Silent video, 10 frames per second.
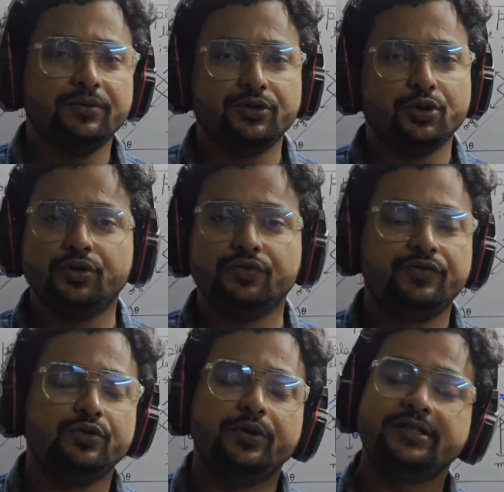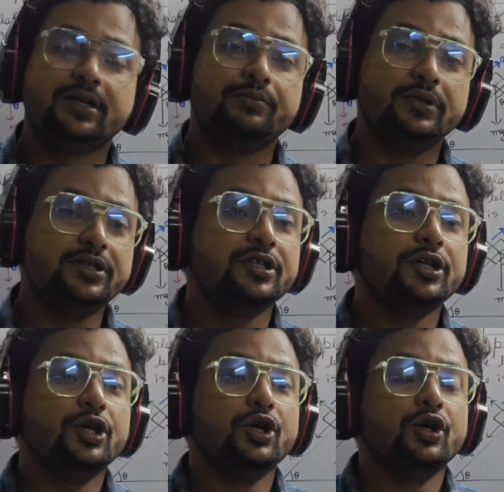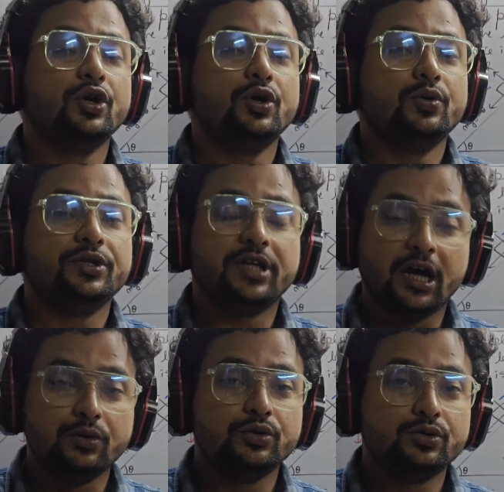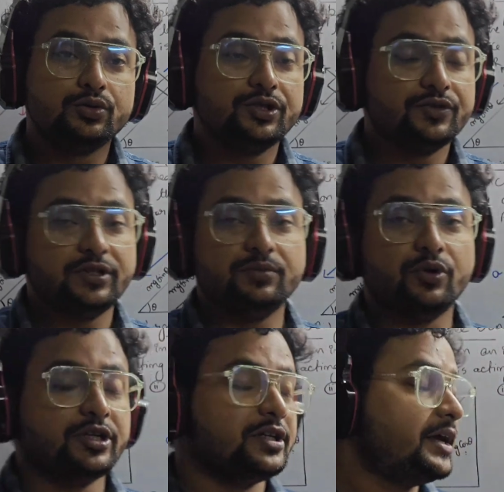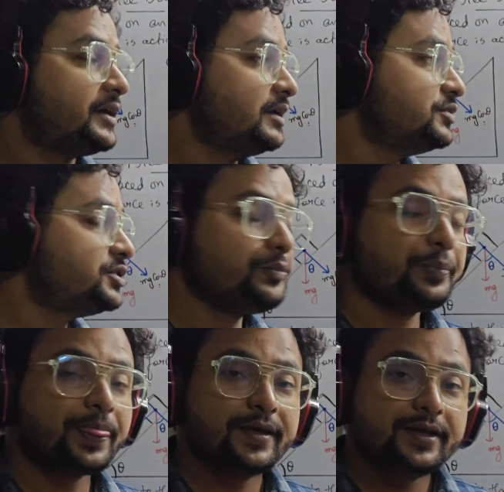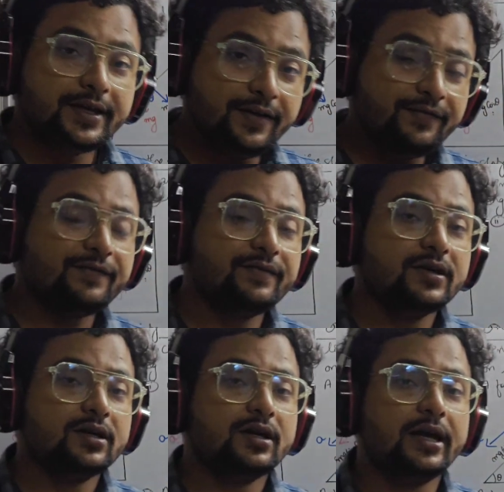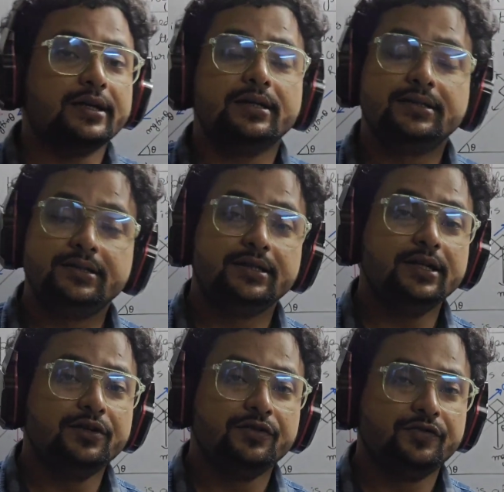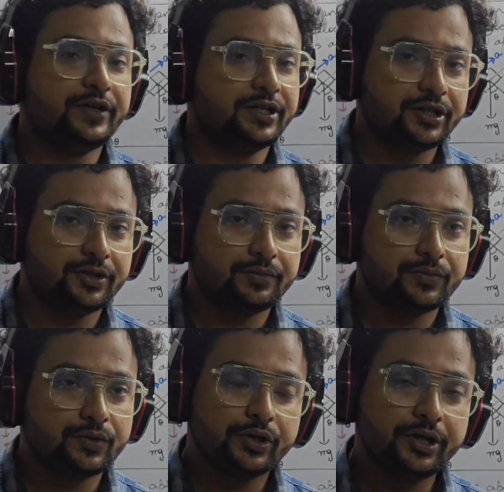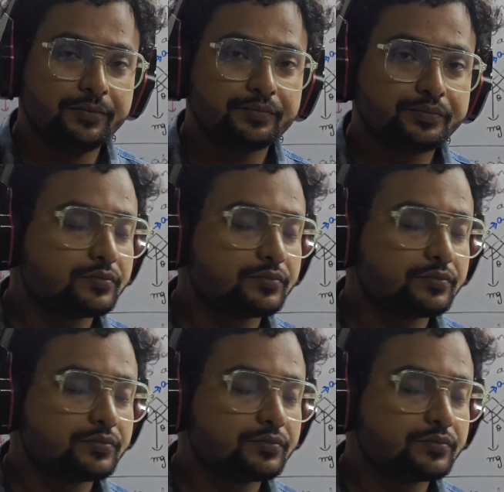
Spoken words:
I will show you a few examples with how to do this free body diagrams if I consider friction. Okay.